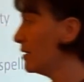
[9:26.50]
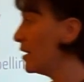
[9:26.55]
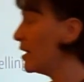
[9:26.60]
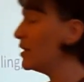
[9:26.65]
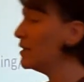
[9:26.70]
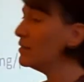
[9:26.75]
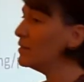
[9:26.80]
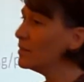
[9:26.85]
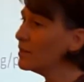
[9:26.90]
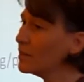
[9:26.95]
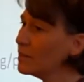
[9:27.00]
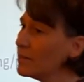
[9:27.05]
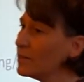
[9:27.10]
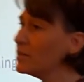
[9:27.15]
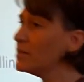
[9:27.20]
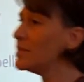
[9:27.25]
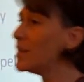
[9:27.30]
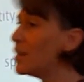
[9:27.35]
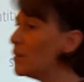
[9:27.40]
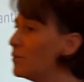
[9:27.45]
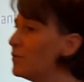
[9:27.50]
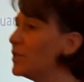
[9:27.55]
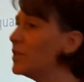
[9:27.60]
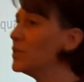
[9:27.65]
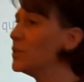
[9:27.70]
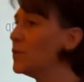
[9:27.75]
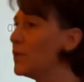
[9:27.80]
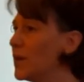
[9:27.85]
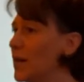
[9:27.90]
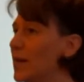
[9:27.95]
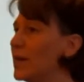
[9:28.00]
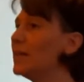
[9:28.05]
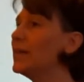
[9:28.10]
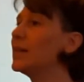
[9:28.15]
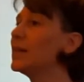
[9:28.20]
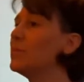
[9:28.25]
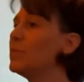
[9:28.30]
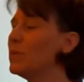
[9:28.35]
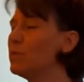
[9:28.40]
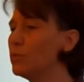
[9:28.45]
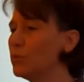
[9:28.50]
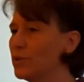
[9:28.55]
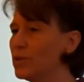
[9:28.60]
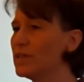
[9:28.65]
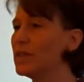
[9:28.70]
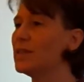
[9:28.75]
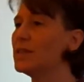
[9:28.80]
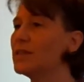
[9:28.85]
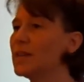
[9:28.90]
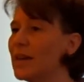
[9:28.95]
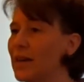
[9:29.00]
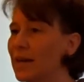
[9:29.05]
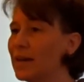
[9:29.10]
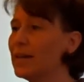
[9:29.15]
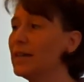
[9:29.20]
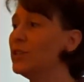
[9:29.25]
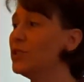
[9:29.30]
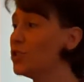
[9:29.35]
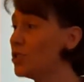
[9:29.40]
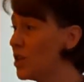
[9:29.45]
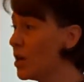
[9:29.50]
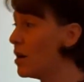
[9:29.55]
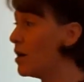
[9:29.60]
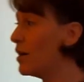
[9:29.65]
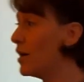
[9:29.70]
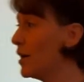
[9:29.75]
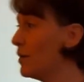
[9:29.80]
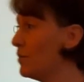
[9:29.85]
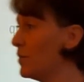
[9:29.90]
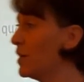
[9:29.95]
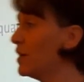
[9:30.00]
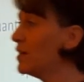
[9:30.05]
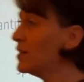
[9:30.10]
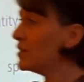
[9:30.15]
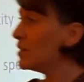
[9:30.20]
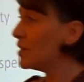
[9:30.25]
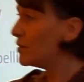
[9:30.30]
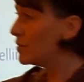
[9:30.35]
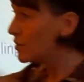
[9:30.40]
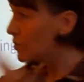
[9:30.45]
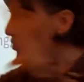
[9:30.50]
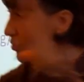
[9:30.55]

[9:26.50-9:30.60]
and delve into in a little bit more detail each time so that